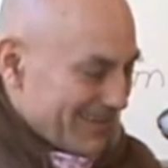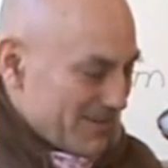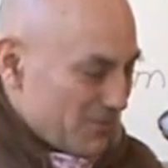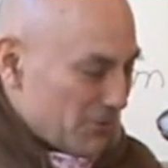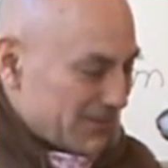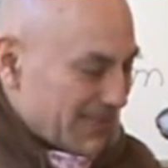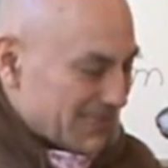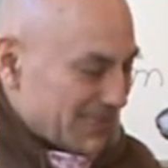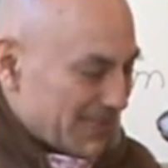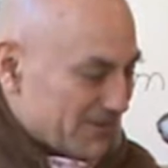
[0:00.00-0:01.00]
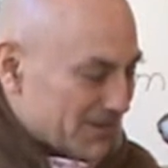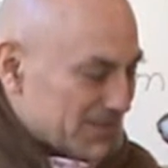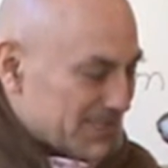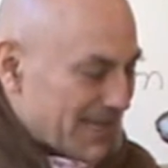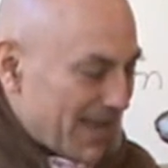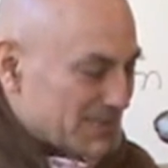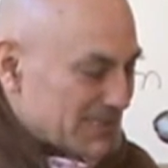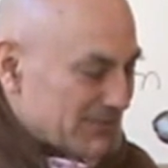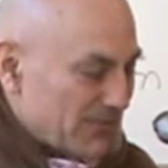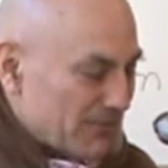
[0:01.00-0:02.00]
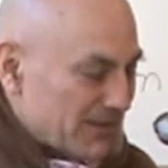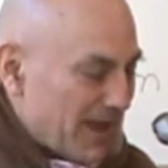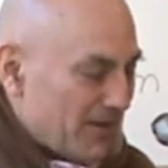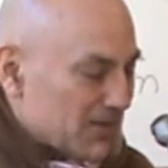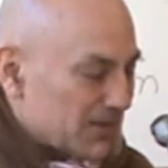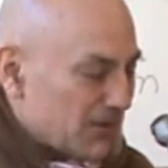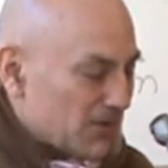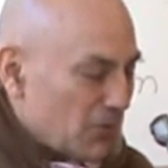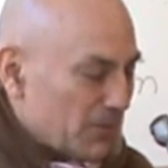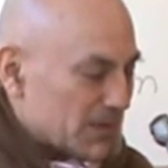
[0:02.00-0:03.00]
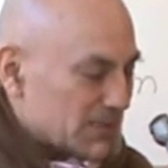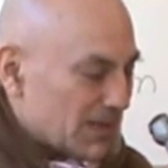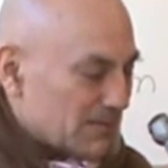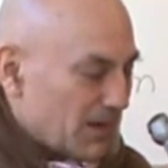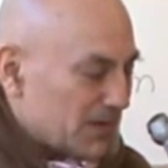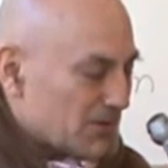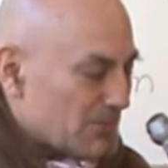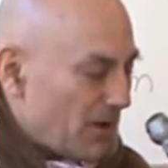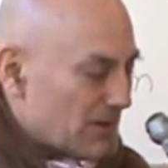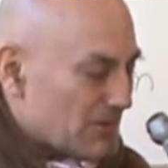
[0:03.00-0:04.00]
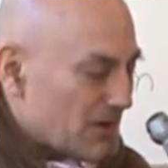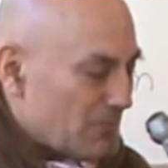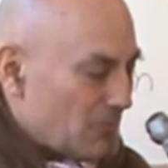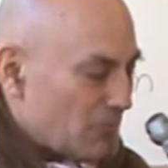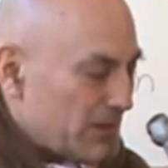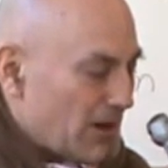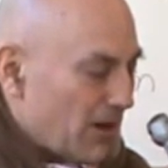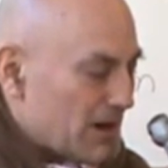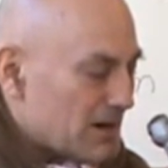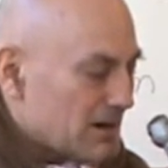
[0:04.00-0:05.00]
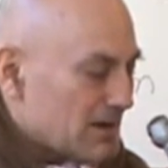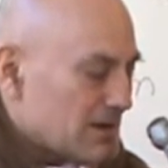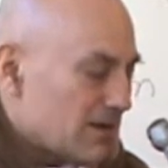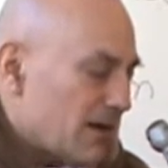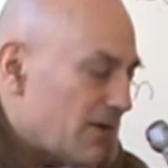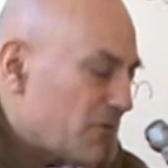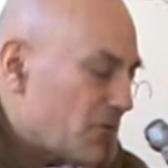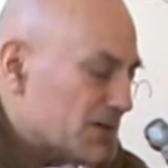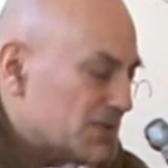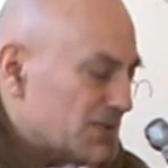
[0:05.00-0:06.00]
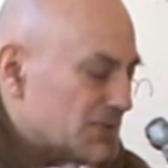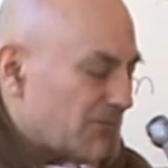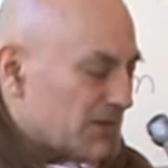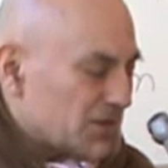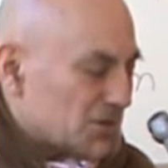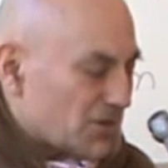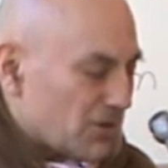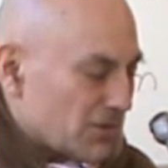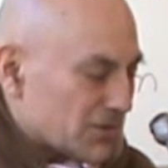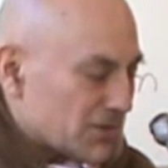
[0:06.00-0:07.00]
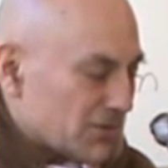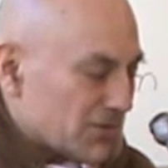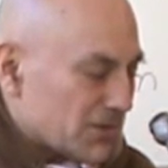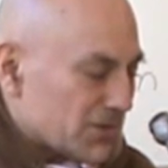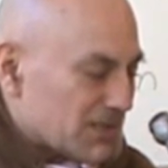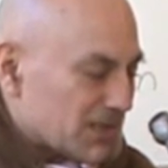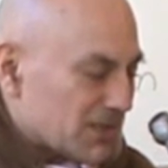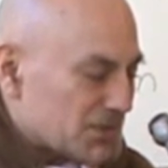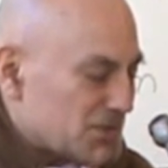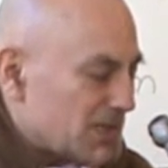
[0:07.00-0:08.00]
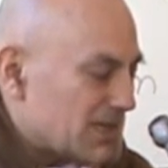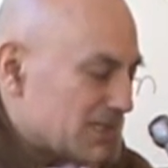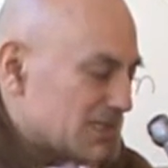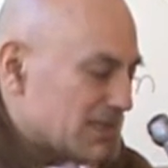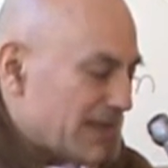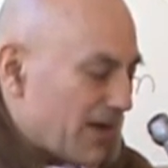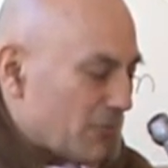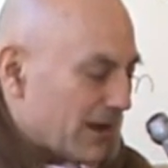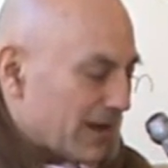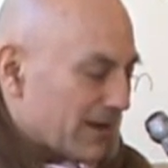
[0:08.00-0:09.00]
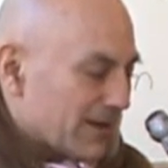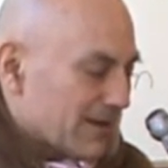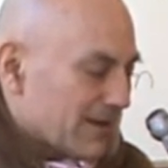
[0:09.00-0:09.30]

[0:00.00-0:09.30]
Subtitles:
Protesting Krishna's absence from Vrindavan, another gopi said, my dear Balaram, we are, of course, just village girls, so Krishna could cheat us in that way.